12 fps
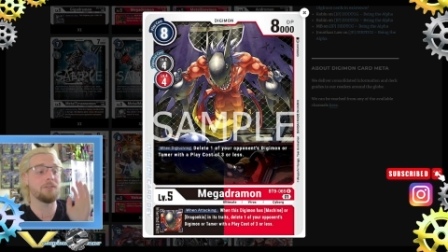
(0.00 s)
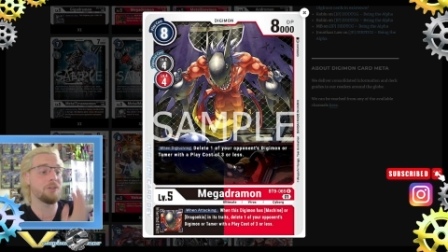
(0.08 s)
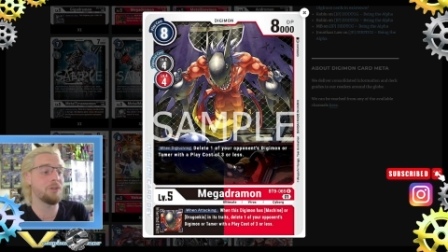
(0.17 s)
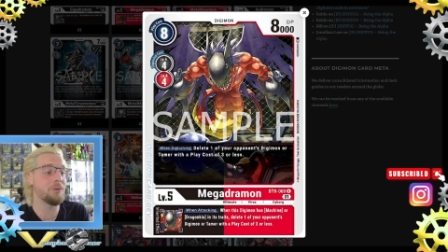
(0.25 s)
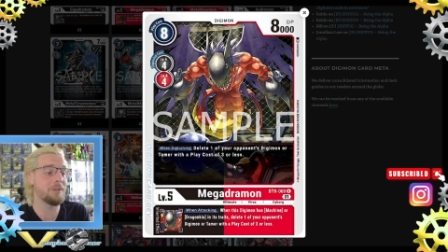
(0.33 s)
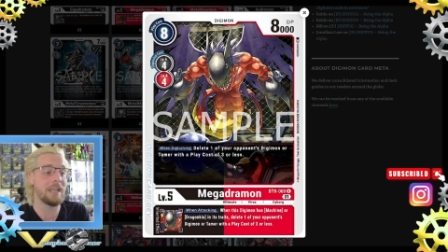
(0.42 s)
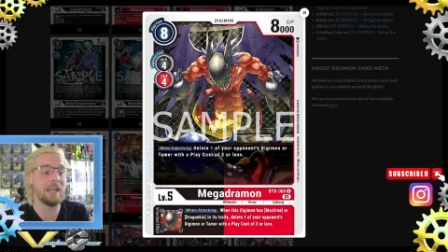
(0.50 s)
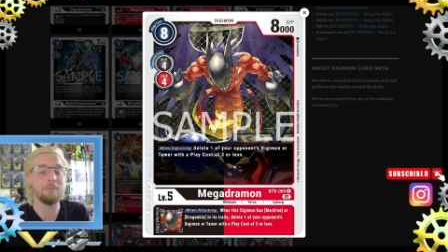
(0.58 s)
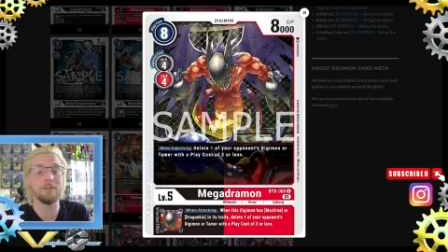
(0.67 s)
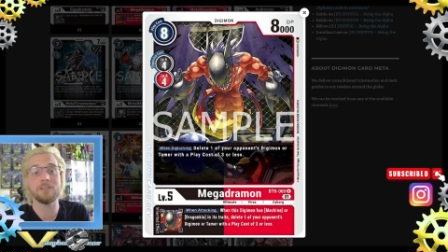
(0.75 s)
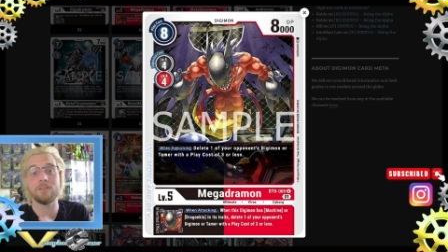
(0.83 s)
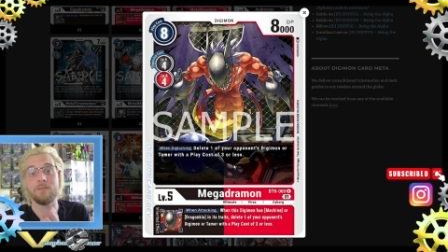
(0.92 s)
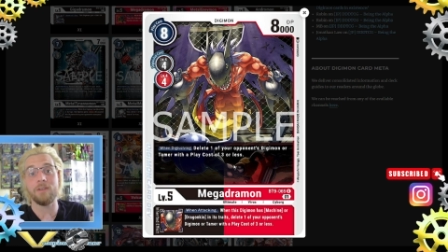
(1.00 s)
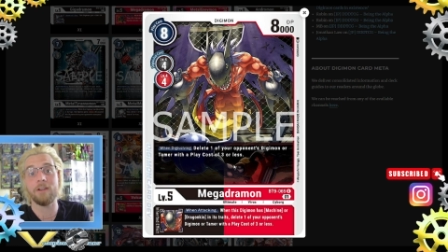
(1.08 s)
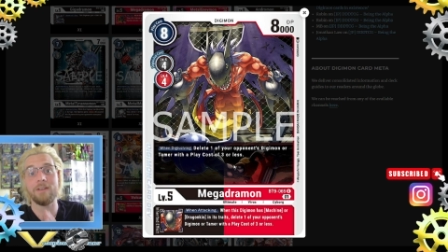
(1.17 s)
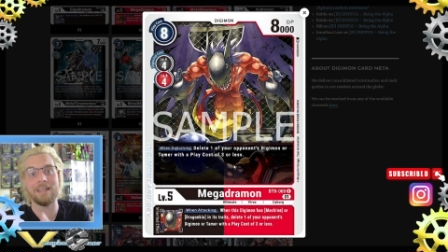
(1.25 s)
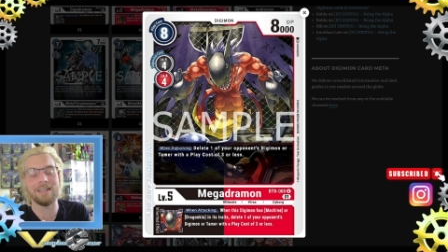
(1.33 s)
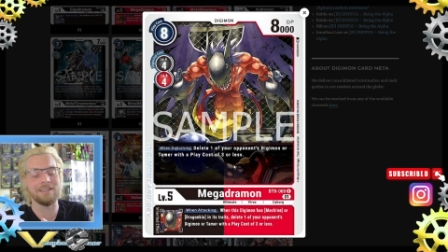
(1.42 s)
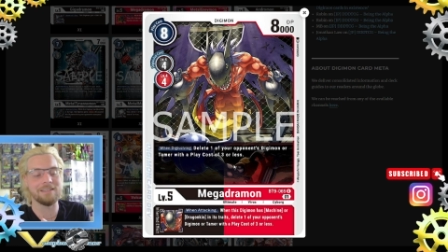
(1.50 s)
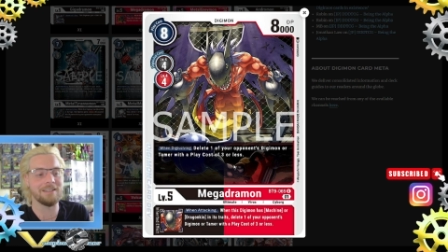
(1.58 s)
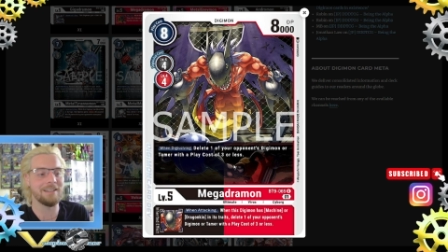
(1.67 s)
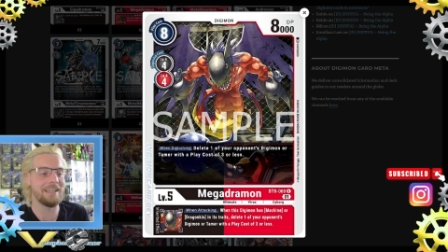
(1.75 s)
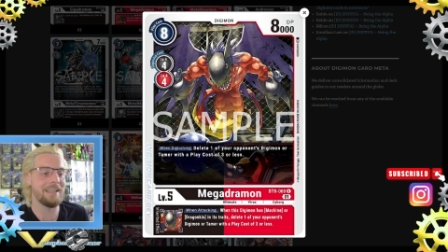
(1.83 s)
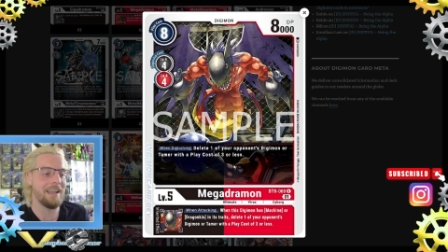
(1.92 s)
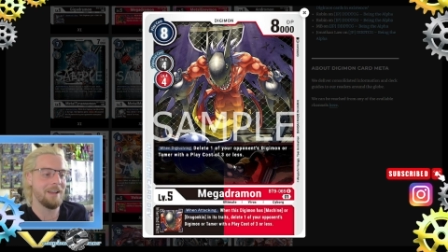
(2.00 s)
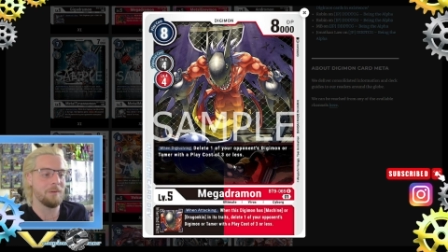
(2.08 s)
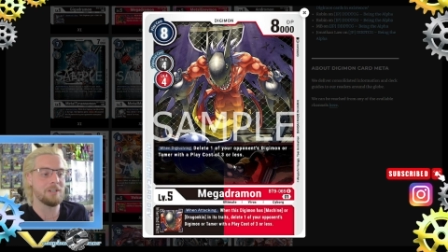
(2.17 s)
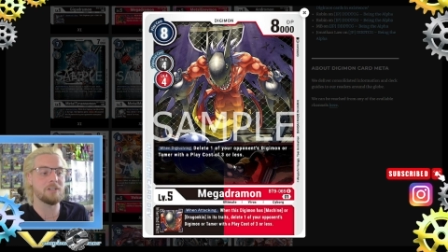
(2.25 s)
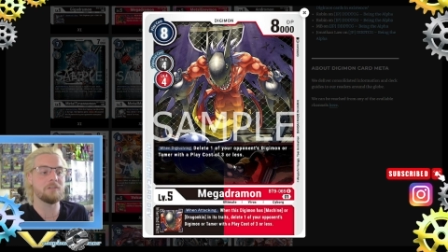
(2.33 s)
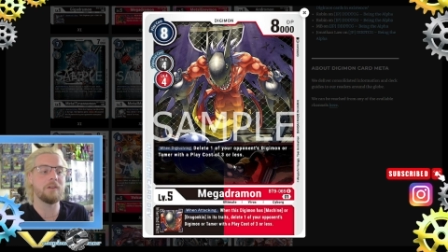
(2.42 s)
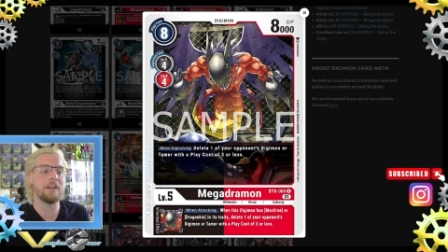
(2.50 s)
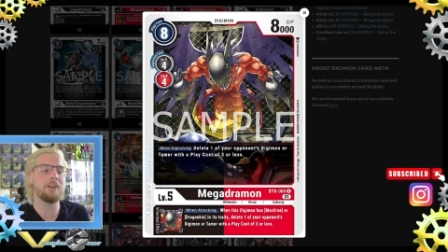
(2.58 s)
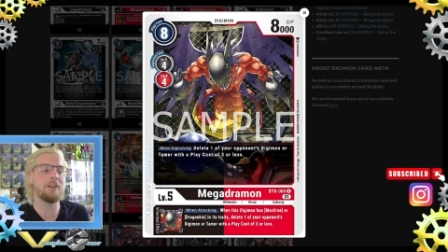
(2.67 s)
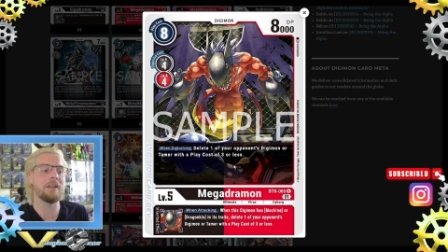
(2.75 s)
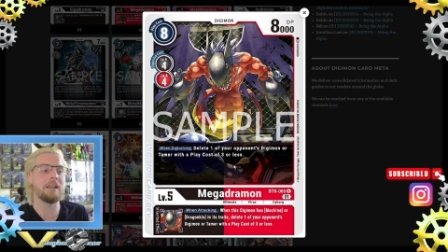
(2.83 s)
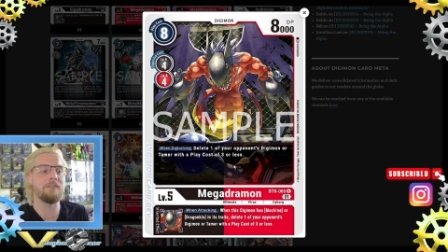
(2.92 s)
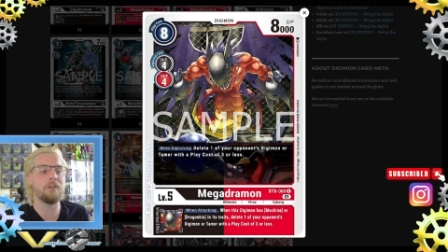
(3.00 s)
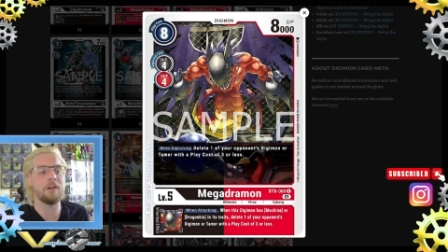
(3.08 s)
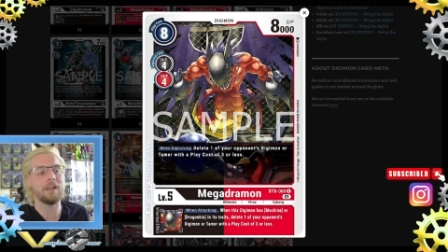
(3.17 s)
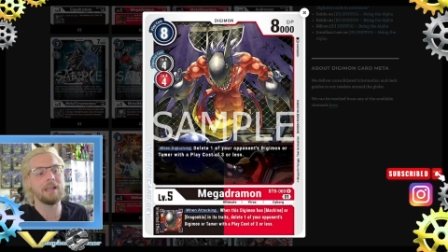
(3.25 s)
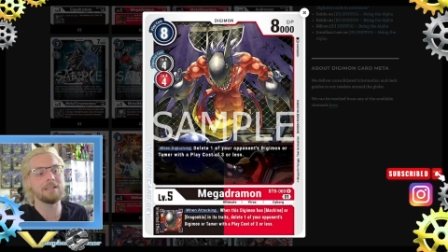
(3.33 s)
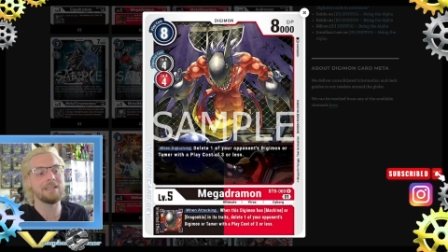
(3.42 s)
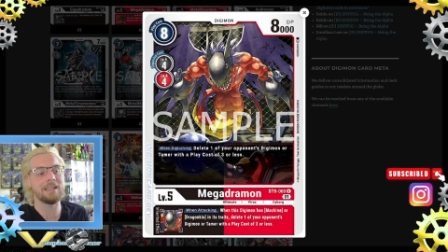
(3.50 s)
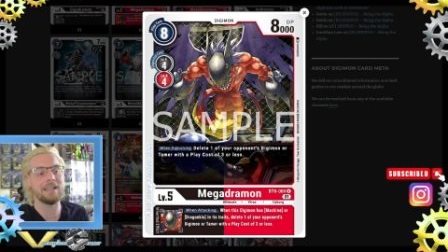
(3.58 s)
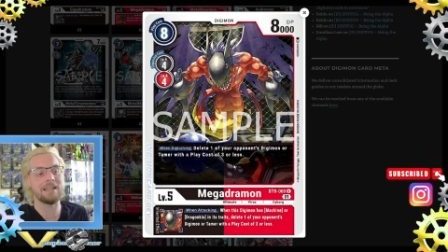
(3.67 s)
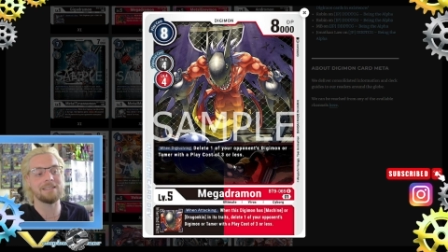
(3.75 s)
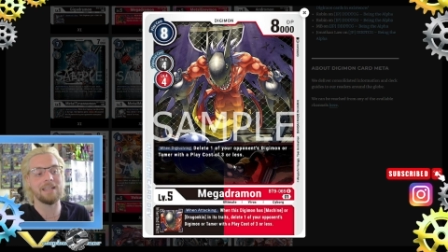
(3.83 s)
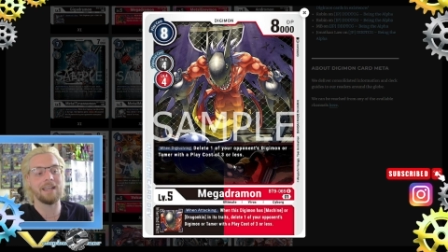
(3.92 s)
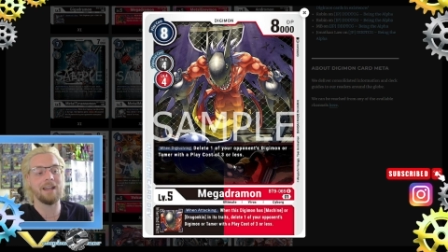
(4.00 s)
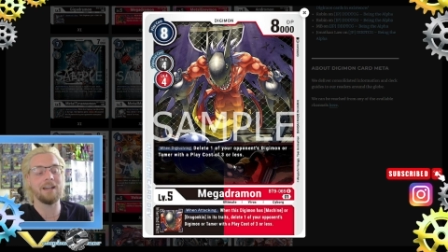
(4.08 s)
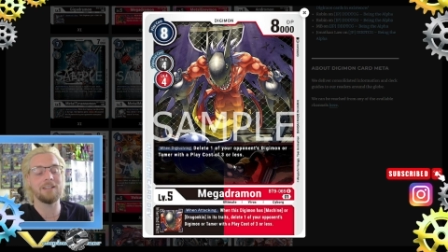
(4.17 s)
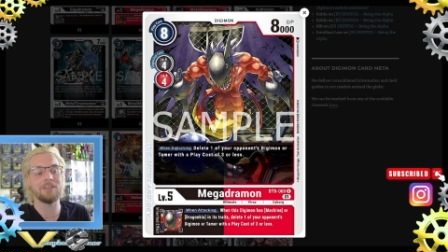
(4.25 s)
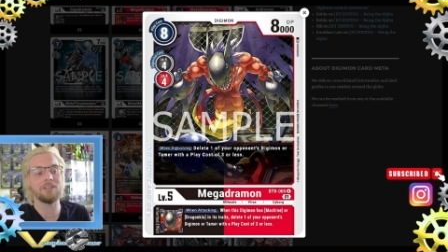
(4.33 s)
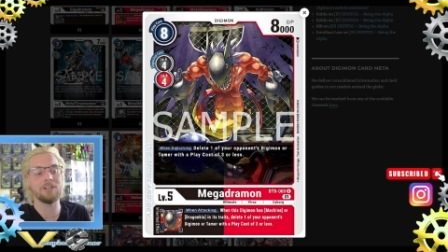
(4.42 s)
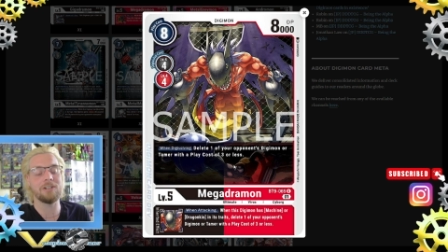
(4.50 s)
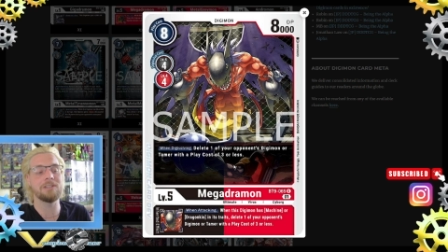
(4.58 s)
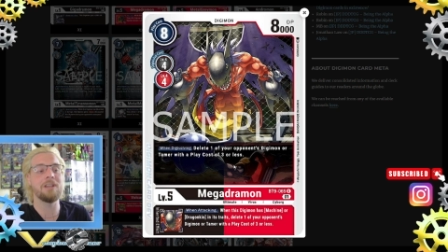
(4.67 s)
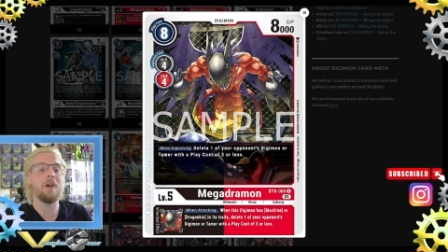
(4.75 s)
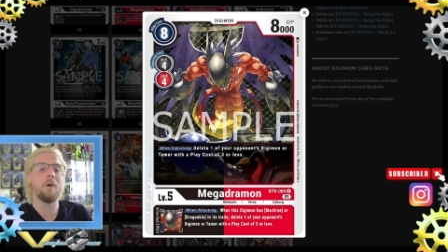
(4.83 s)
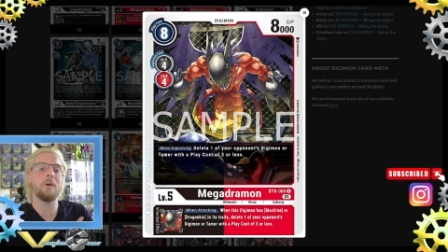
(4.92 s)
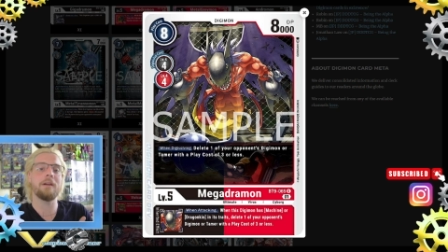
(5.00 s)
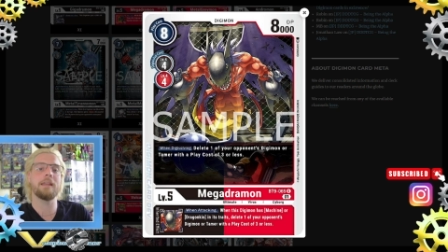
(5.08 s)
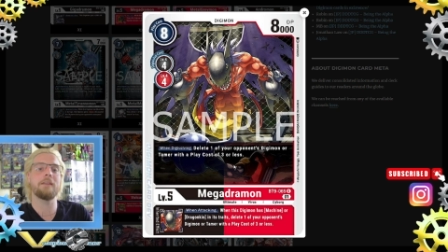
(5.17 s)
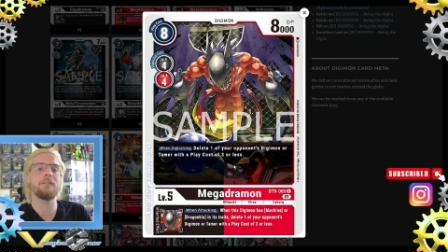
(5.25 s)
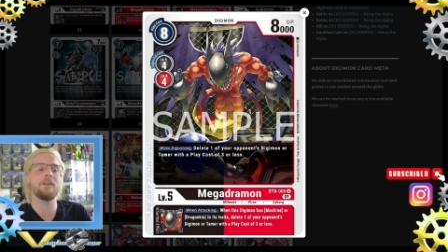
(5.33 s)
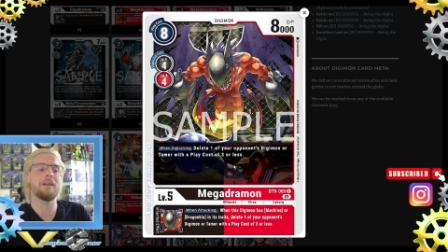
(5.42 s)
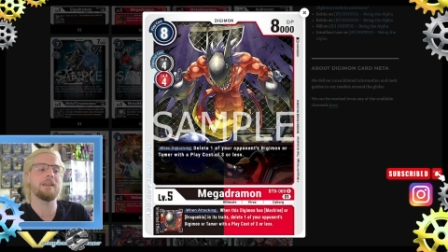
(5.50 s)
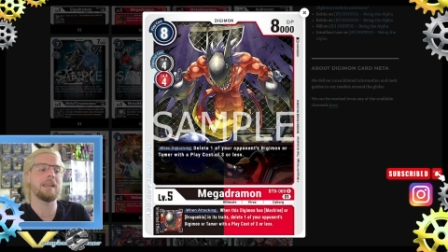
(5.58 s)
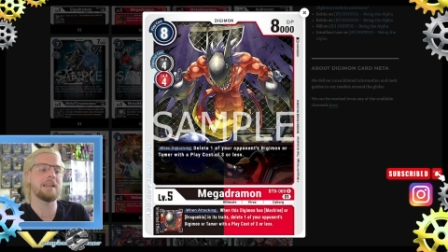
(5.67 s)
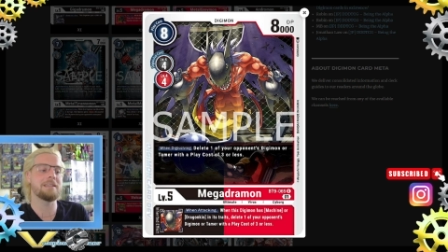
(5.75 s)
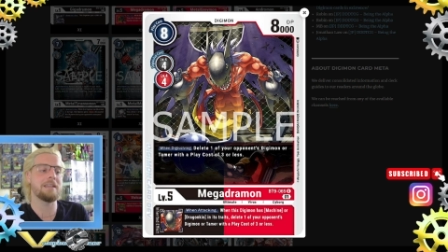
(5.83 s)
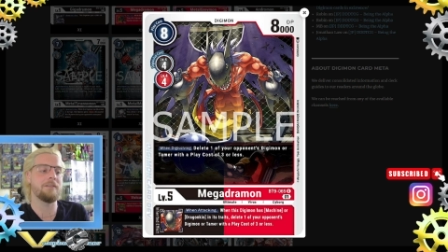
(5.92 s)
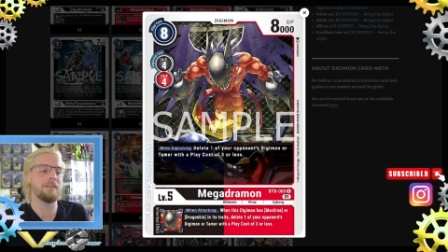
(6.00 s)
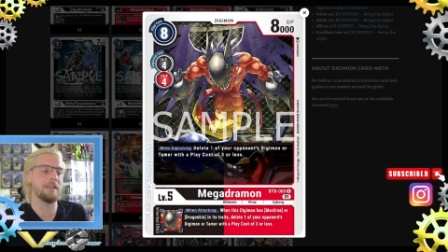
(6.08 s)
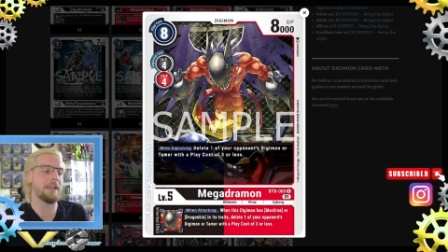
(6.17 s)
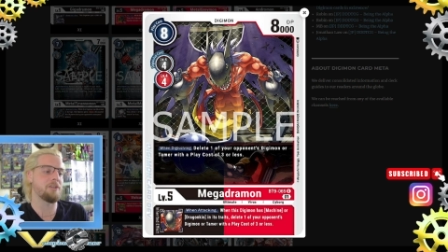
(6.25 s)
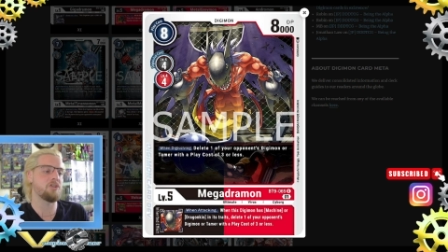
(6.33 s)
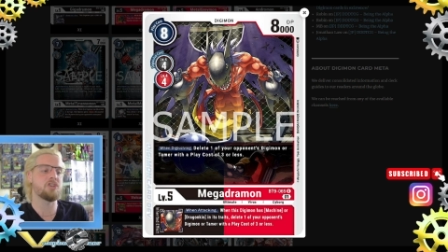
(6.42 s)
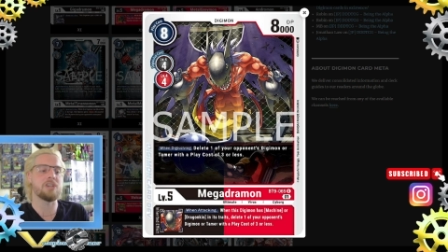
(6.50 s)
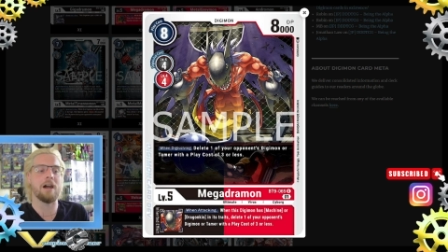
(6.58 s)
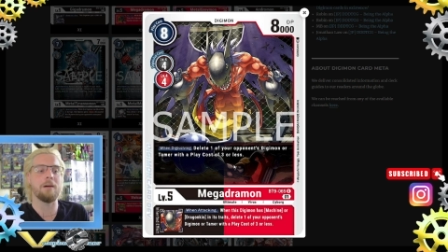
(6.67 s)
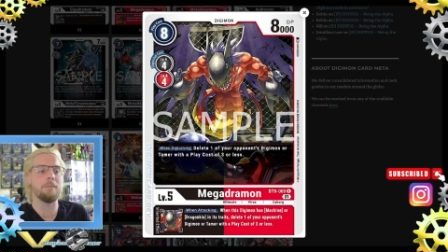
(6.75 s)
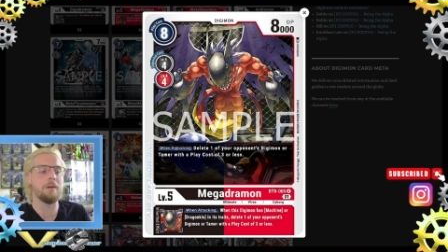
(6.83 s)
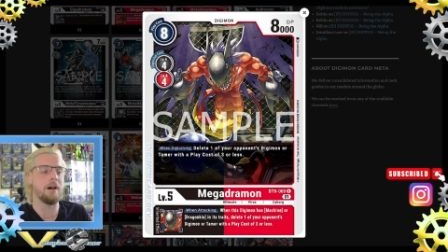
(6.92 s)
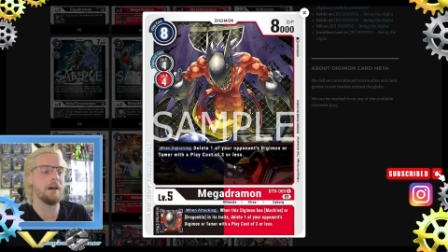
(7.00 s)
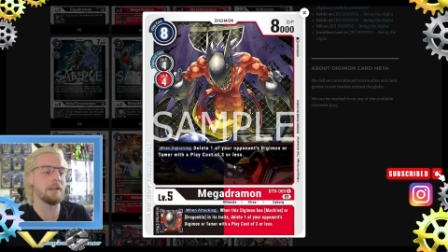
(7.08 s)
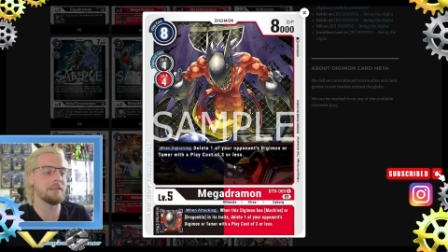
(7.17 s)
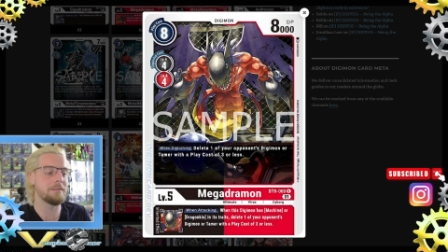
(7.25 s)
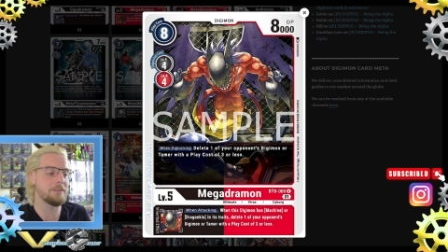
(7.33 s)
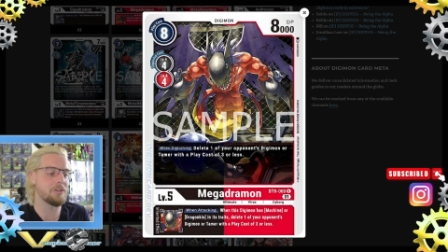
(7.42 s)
two Tamers very easily, which is very good if you're against like decks like Hunters, or if you're against even like Shopmon.